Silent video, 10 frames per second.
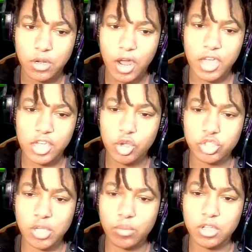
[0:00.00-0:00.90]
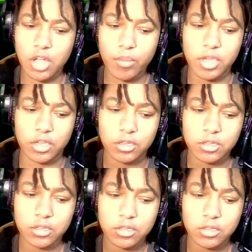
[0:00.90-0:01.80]
I hear someone coming.
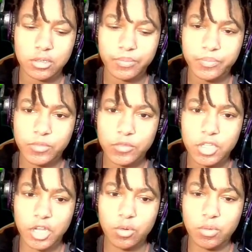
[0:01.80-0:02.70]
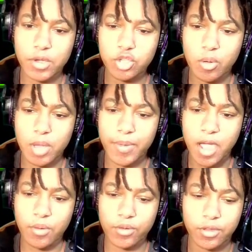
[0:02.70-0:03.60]
I don't want to waste all my
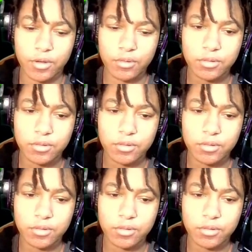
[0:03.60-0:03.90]
power, though.